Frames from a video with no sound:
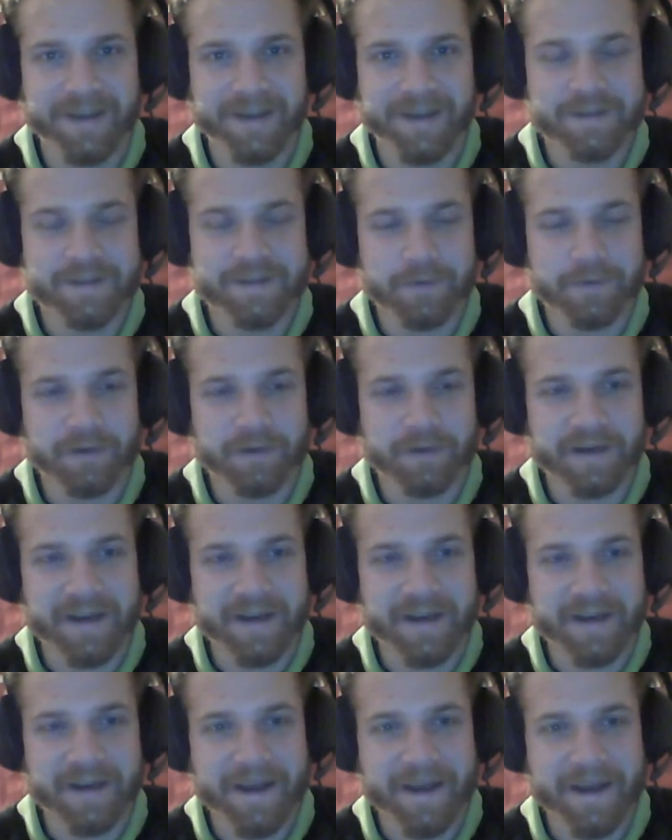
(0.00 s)
So we're going
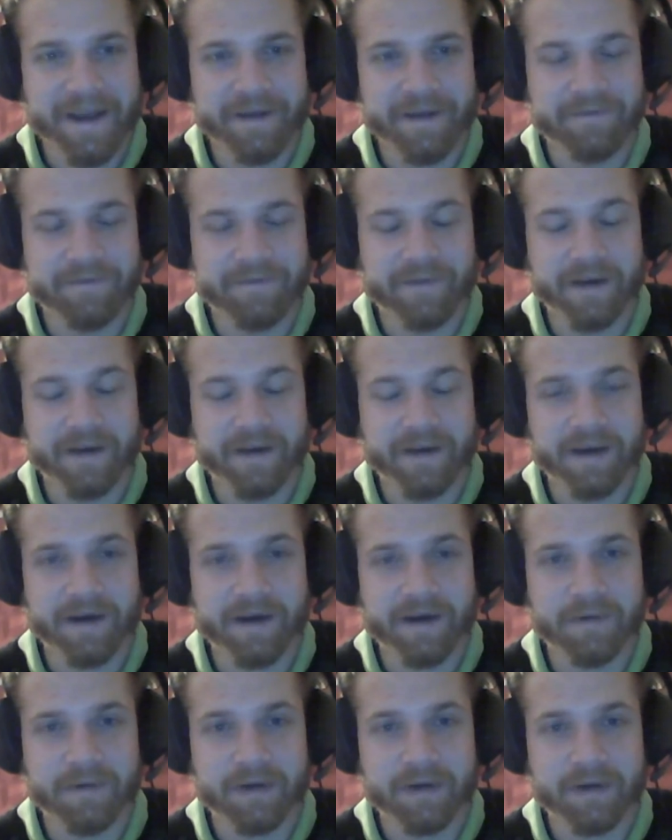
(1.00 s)
to have uh,
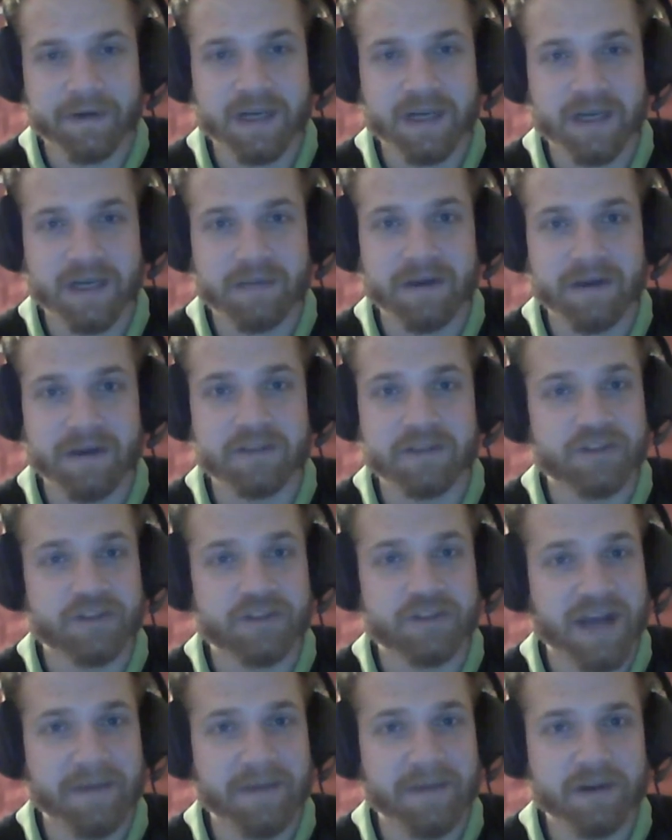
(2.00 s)
we're going to talk about
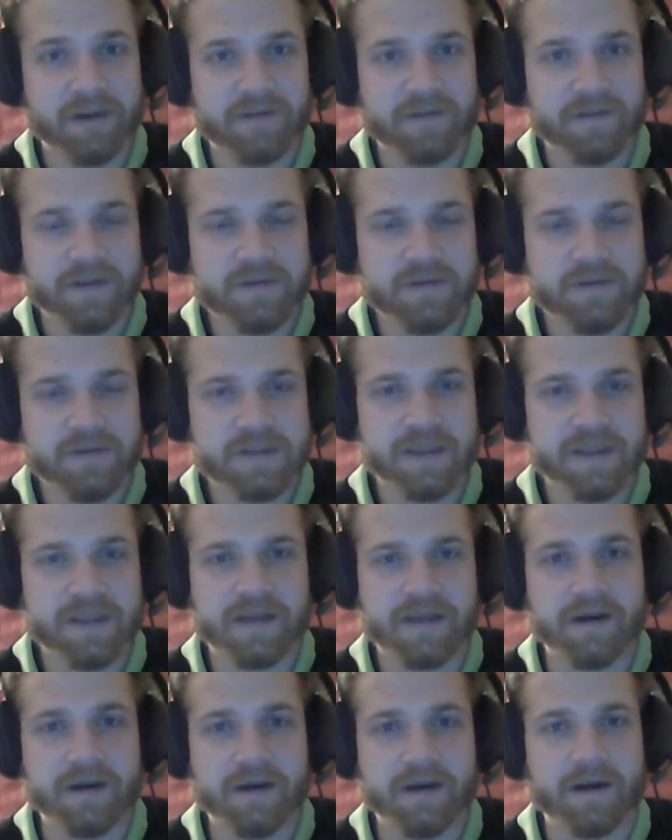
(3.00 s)
job interviews
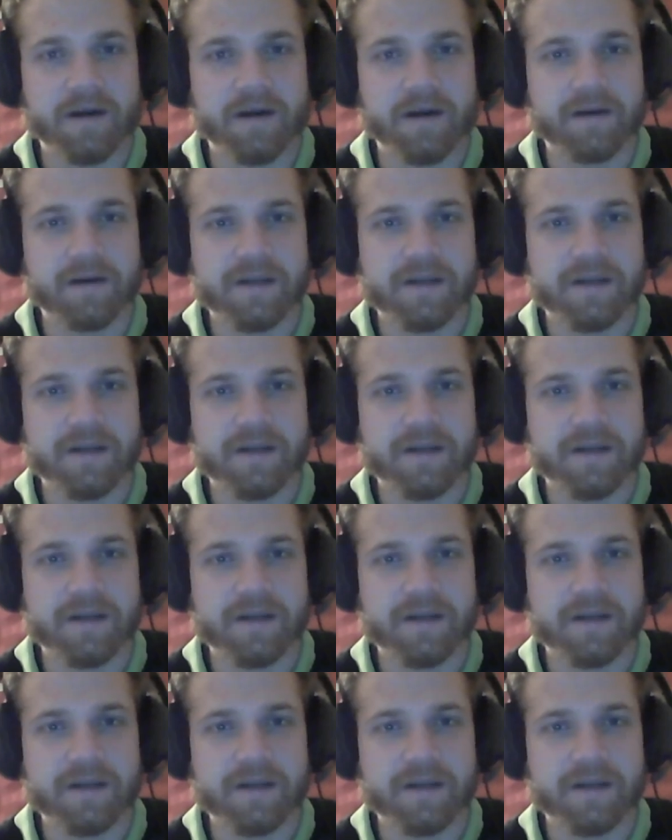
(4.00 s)
in our